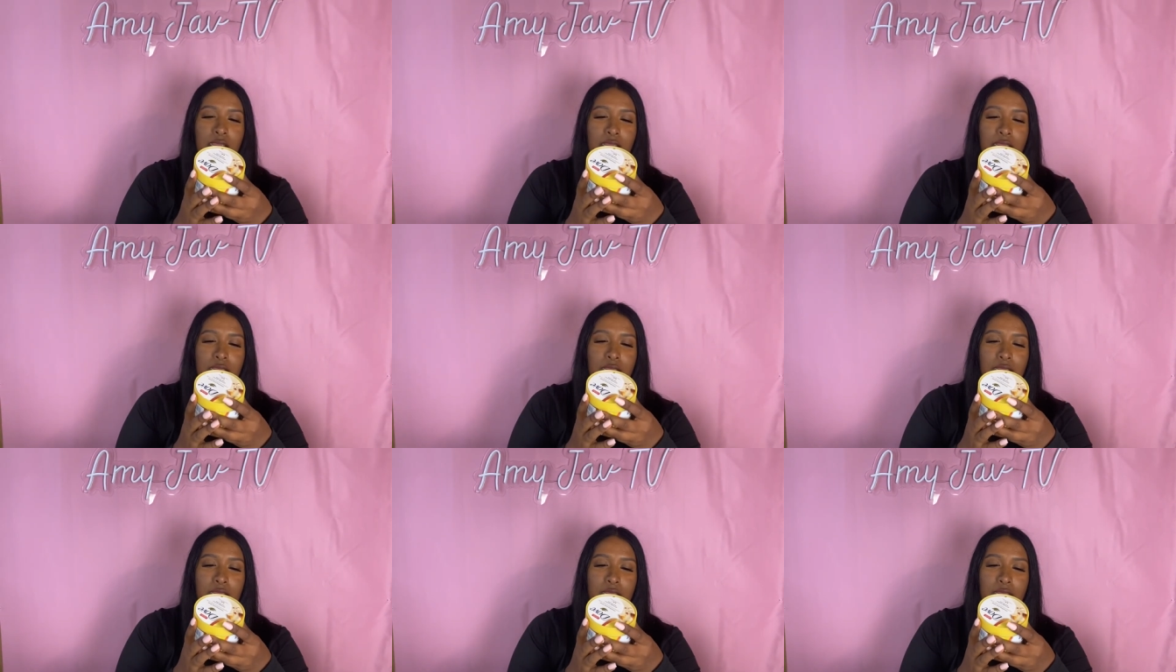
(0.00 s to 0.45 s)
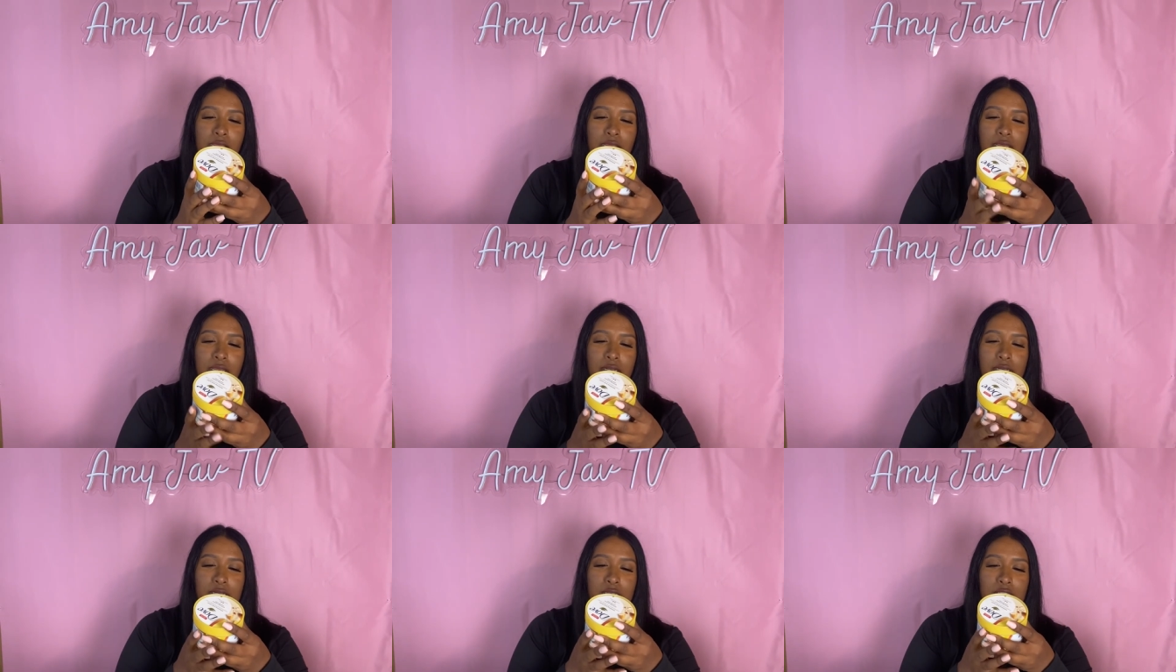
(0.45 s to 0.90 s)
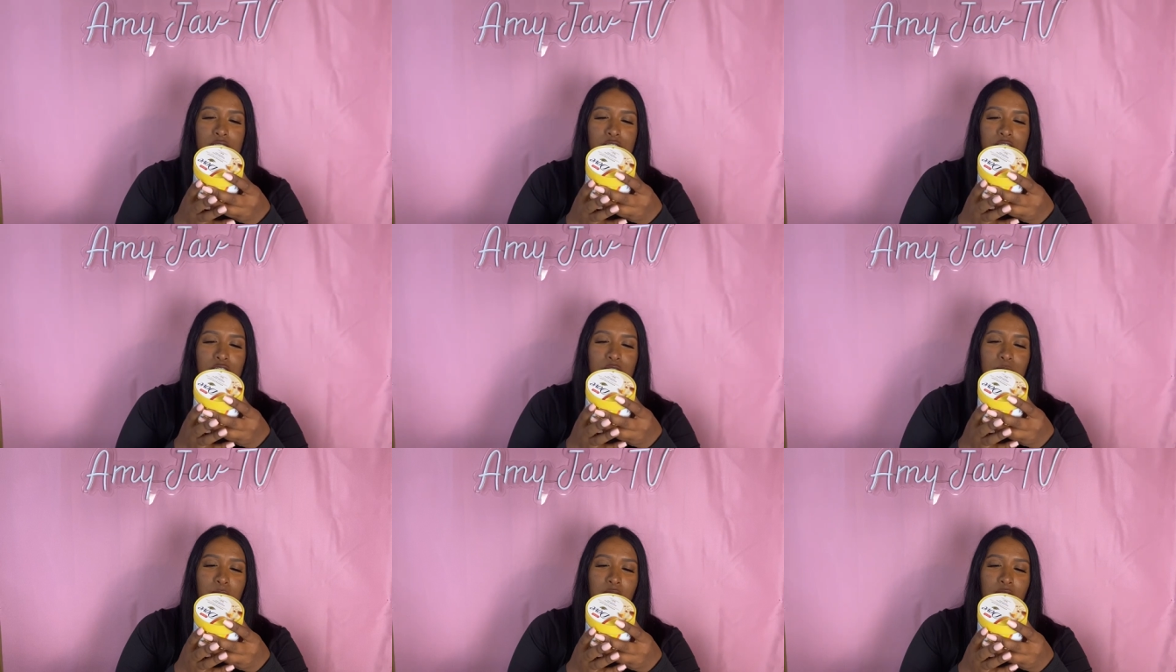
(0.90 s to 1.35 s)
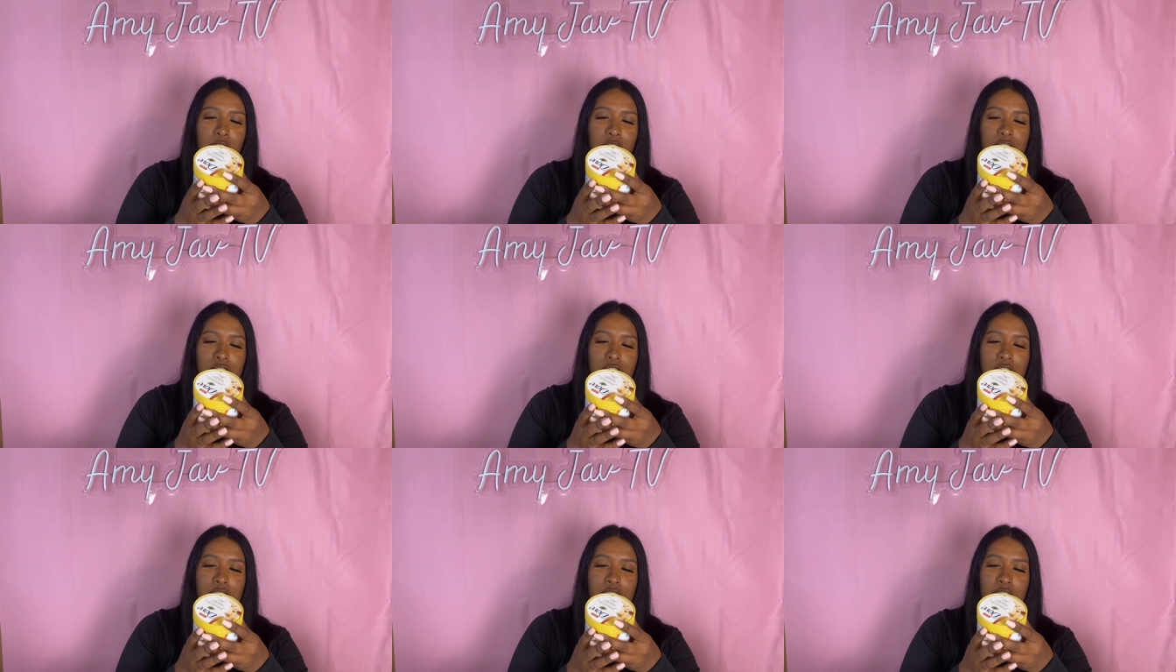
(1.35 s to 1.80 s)
And it's just
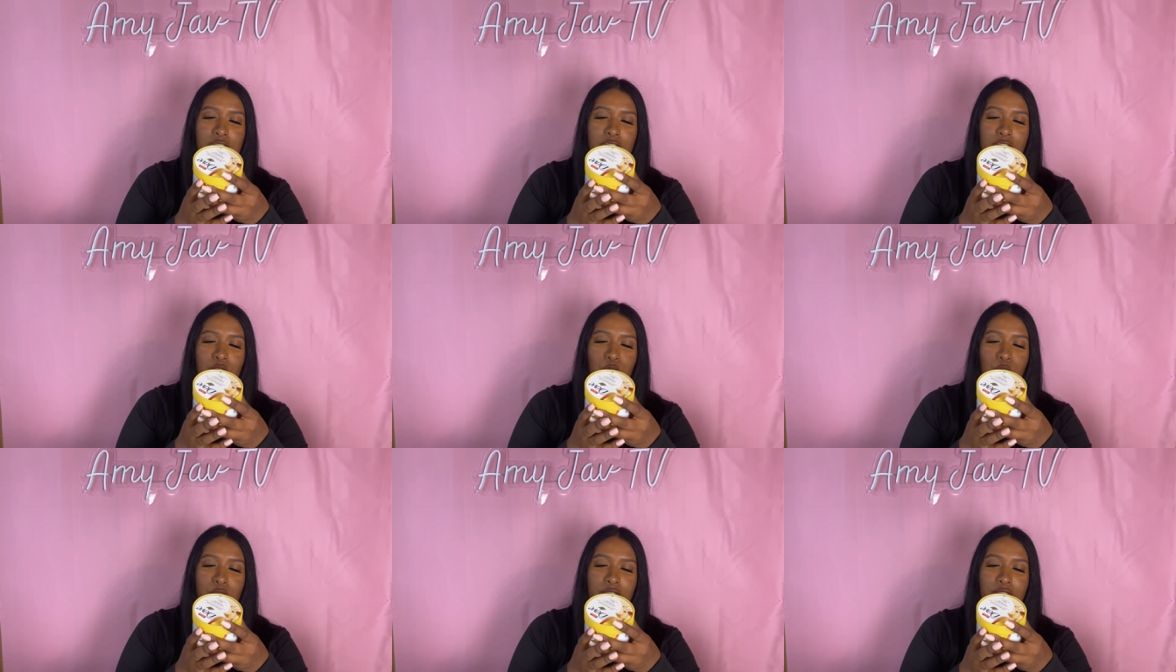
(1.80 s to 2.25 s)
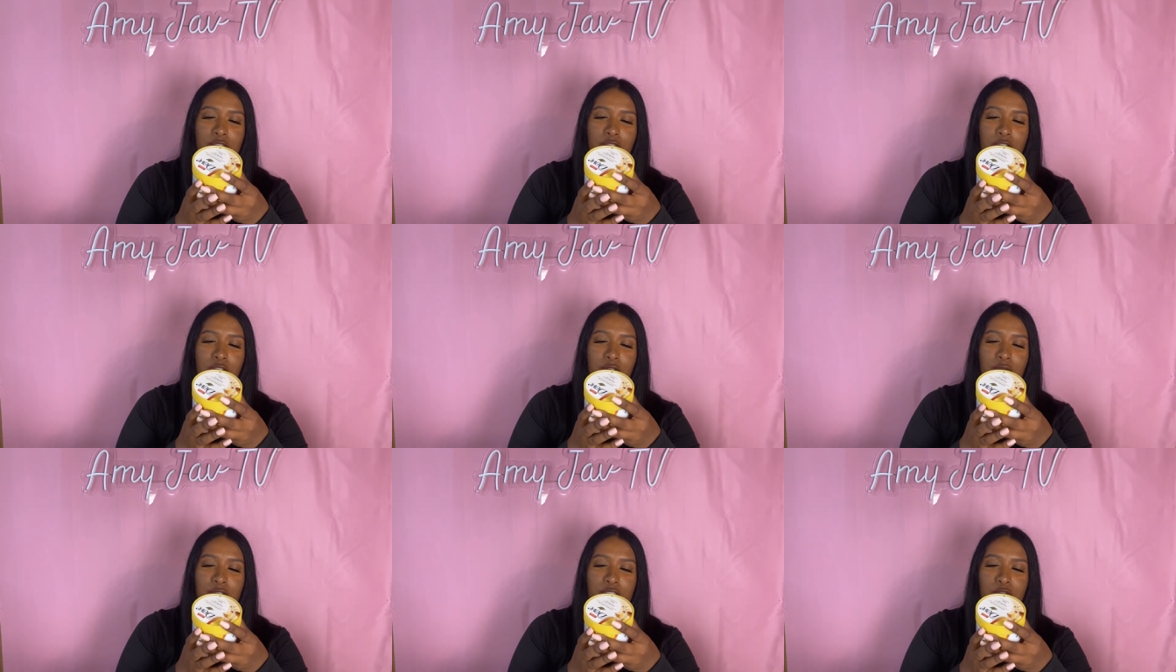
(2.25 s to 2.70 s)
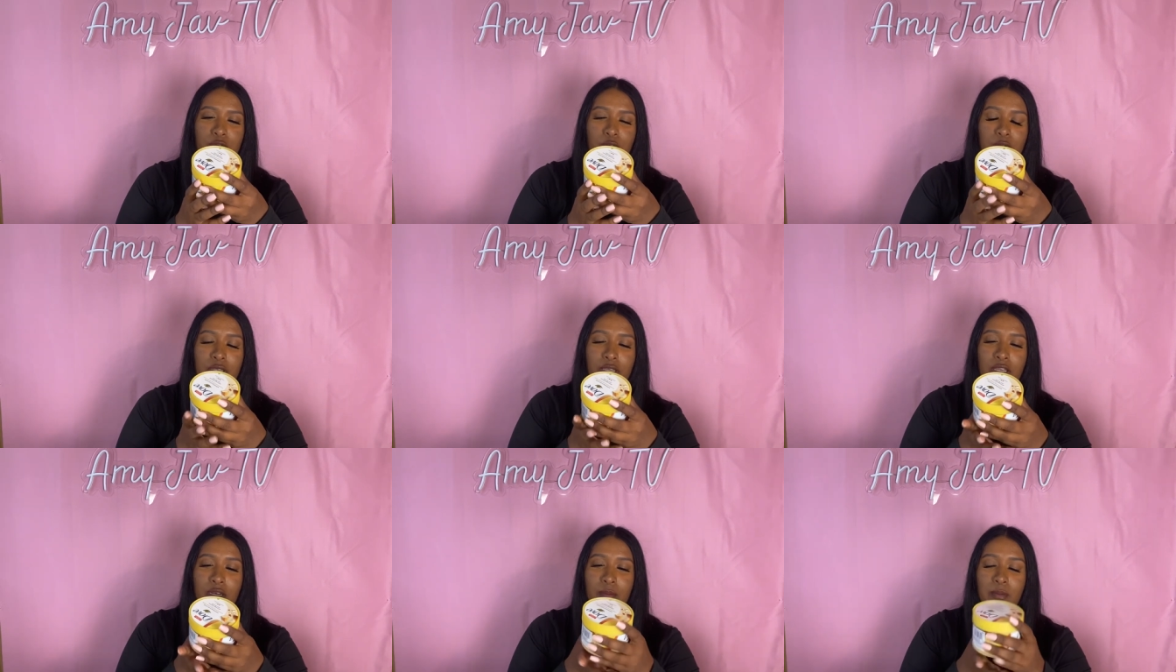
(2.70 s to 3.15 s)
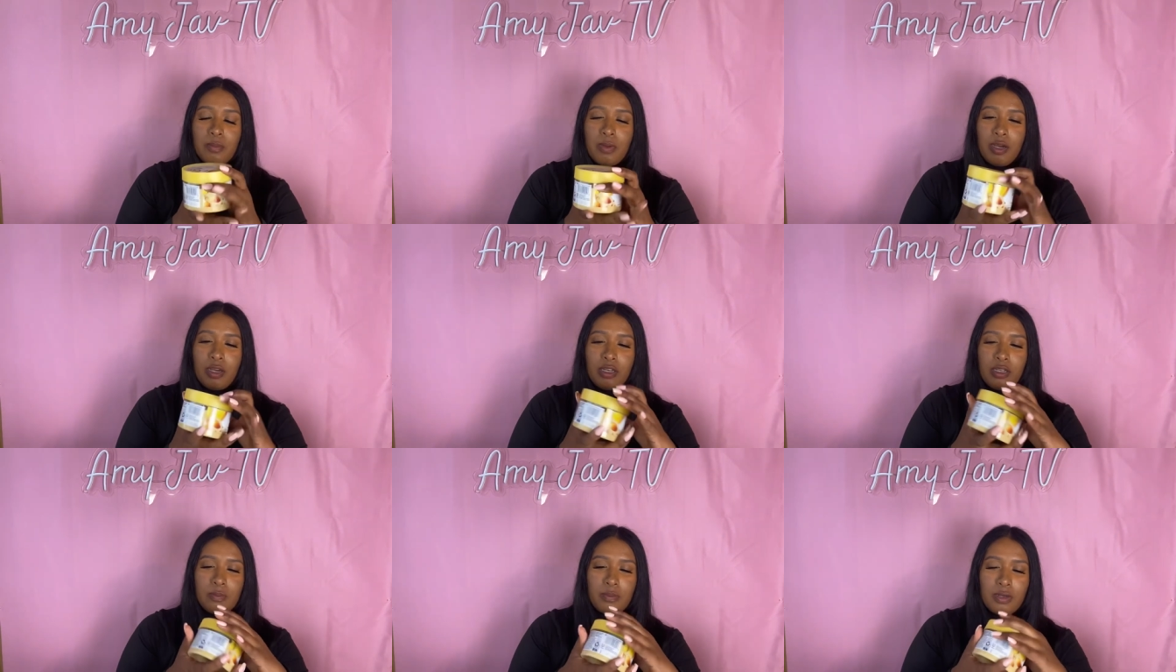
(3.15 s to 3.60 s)
polish your skin with Dove Exfoliating
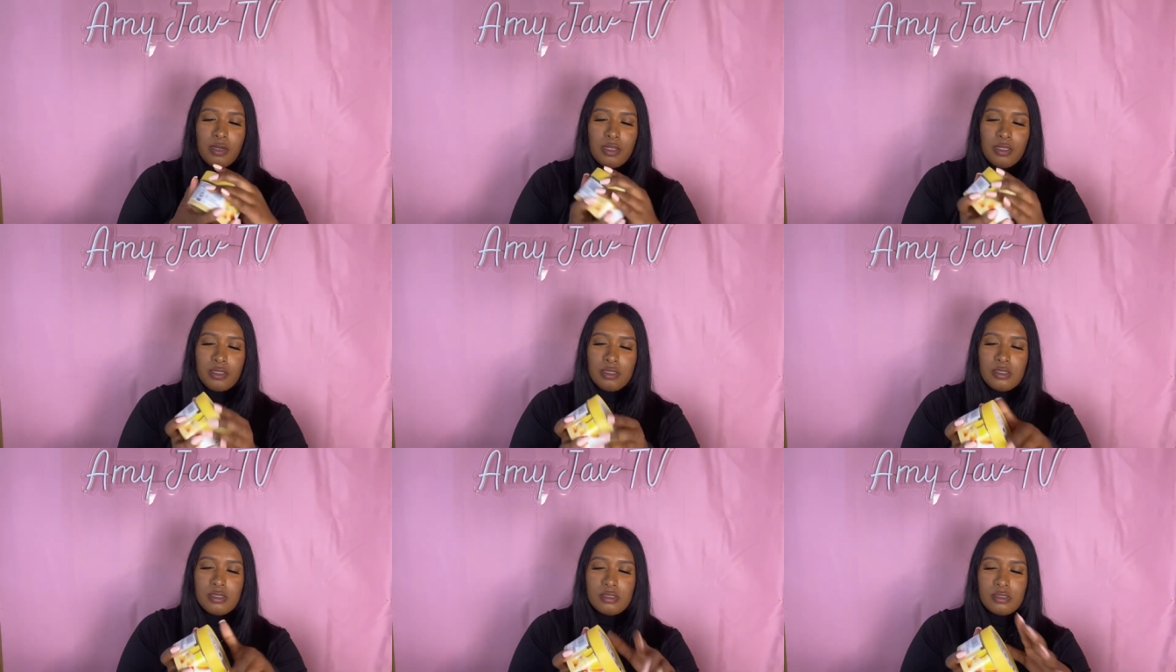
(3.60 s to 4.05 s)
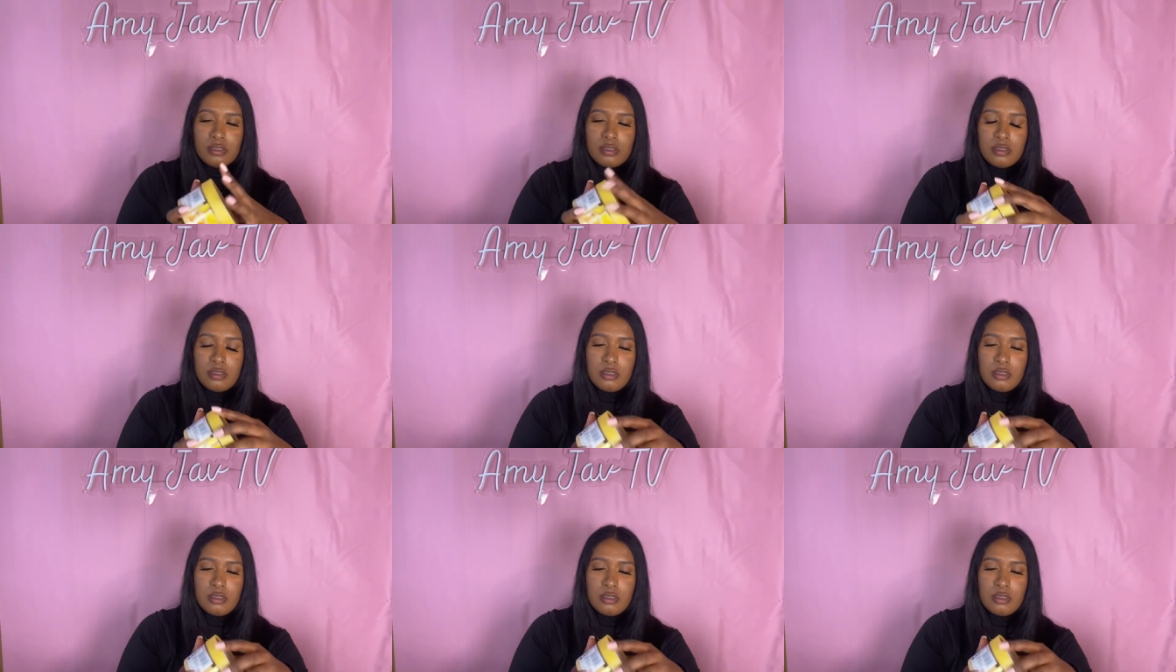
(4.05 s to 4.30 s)
Body Polish.